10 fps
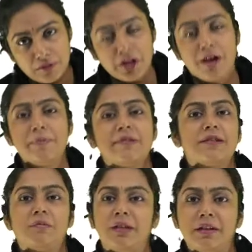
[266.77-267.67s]
the
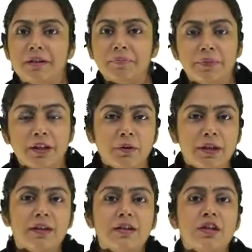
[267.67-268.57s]
opposite meaning
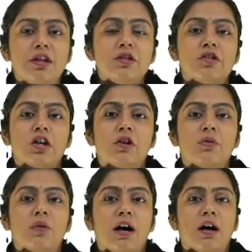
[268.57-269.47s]
okay
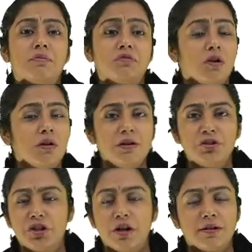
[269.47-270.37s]
so uh, tall,
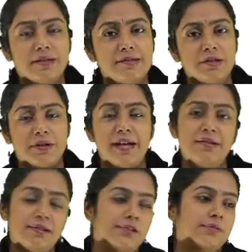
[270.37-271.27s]
short, that's your
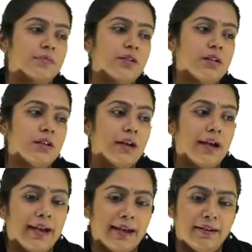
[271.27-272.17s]
antonym.
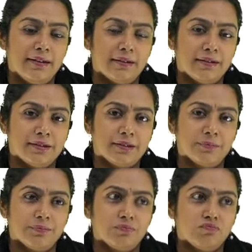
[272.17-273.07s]
And
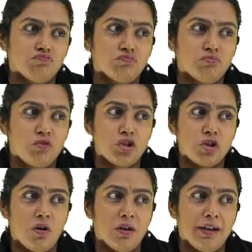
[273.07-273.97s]
um,
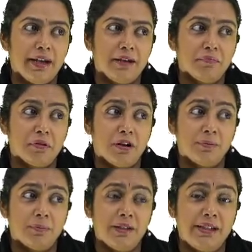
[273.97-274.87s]
tall and
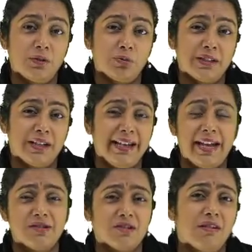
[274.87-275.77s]
probably you were like
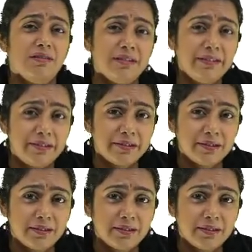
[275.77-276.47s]
exalted,